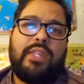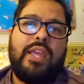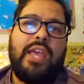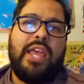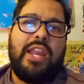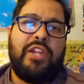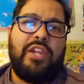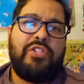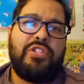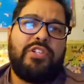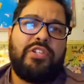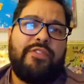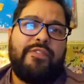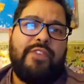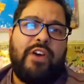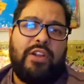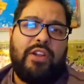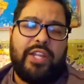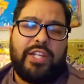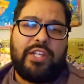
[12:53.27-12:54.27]
and it just
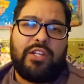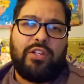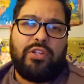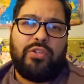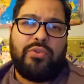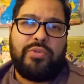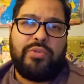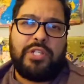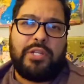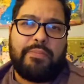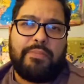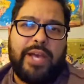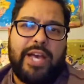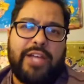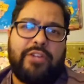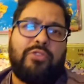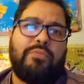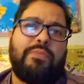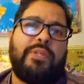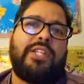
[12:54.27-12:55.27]
felt like a losing
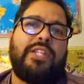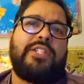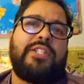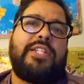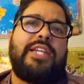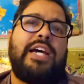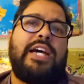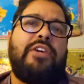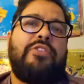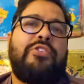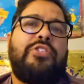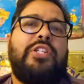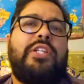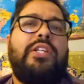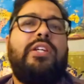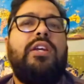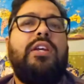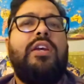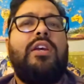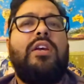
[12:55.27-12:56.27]
battle because the
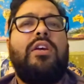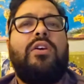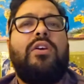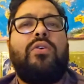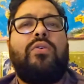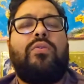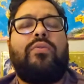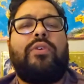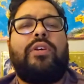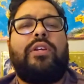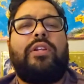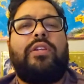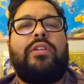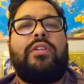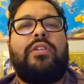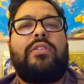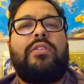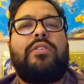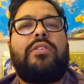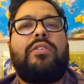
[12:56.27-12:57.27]
algae would
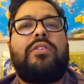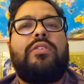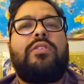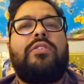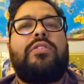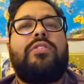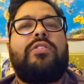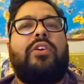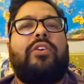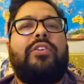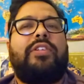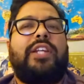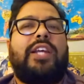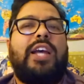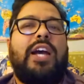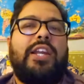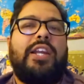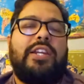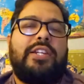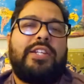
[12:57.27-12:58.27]
start to
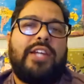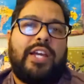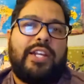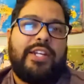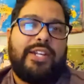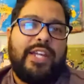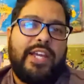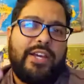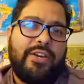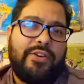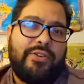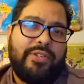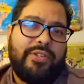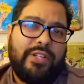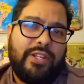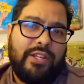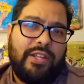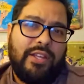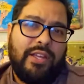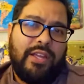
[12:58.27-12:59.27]
kind of die down,
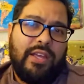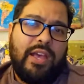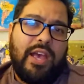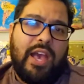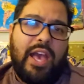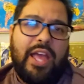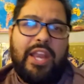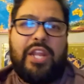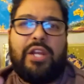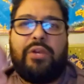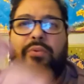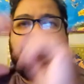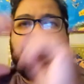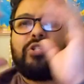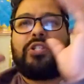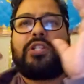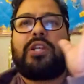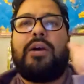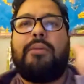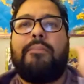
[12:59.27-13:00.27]
and then it would
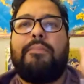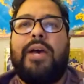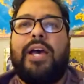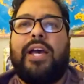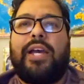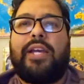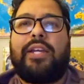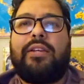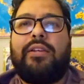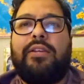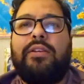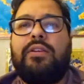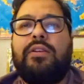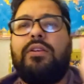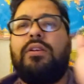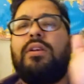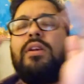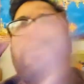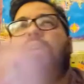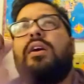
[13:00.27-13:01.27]
just come back.
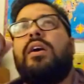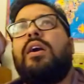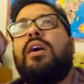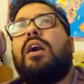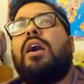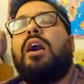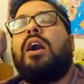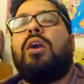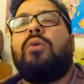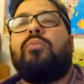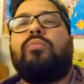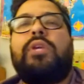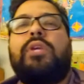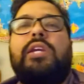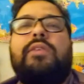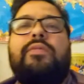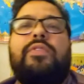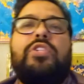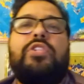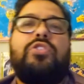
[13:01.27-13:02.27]
We
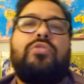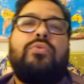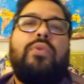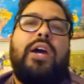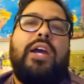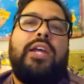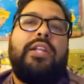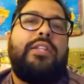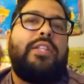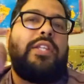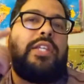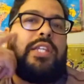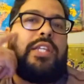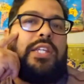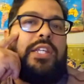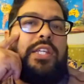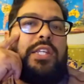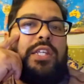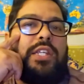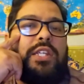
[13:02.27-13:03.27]
even tried
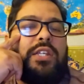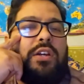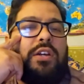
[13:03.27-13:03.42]
the